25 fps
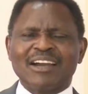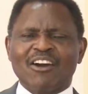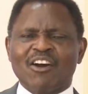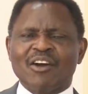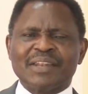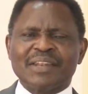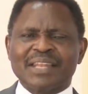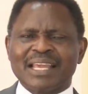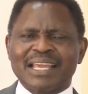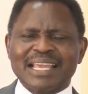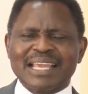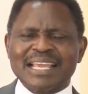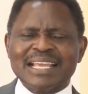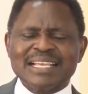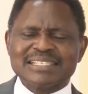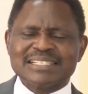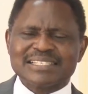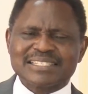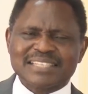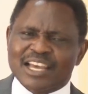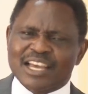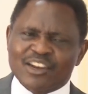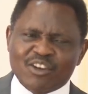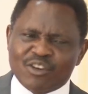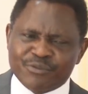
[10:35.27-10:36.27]
on the
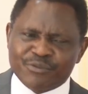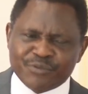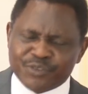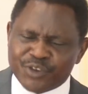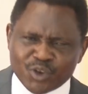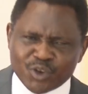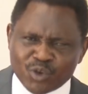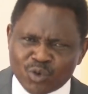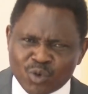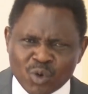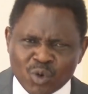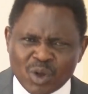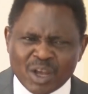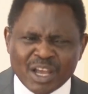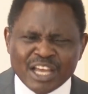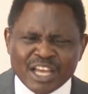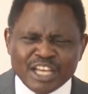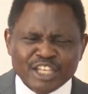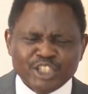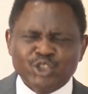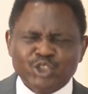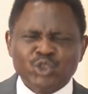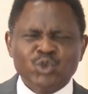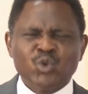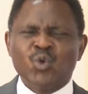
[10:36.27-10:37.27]
inside of you,
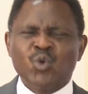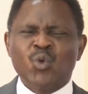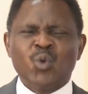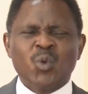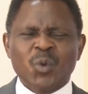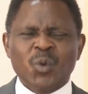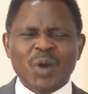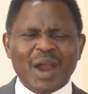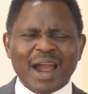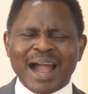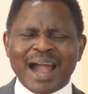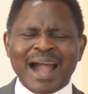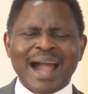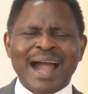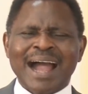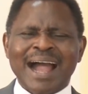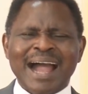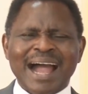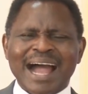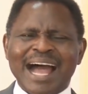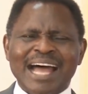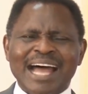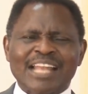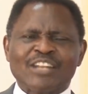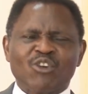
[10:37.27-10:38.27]
you are
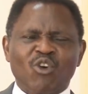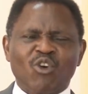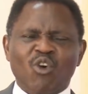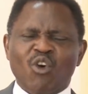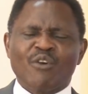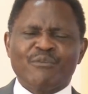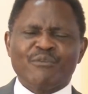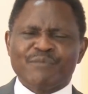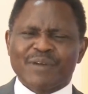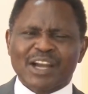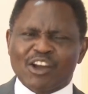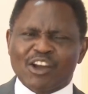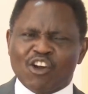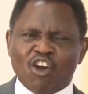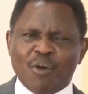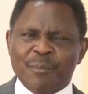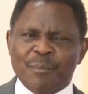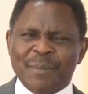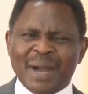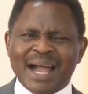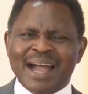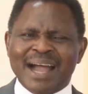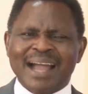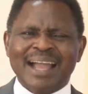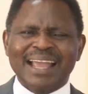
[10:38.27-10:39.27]
an
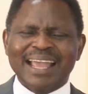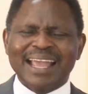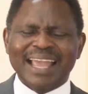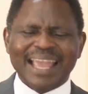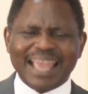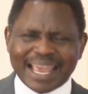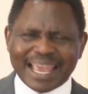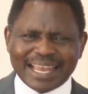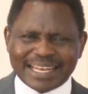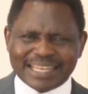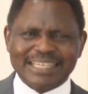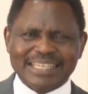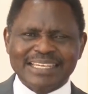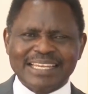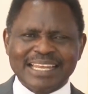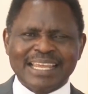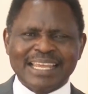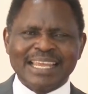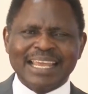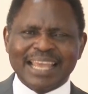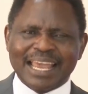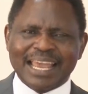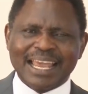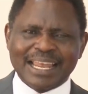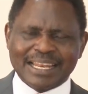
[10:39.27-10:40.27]
overcomer any
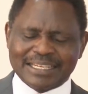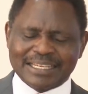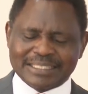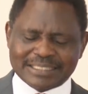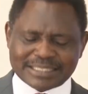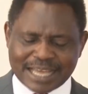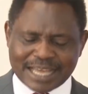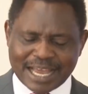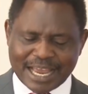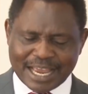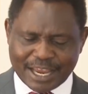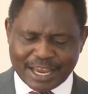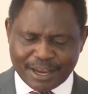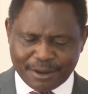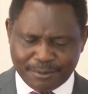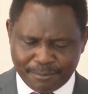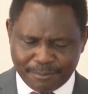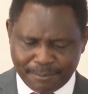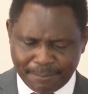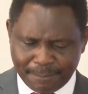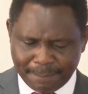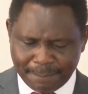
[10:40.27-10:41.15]
day, anytime.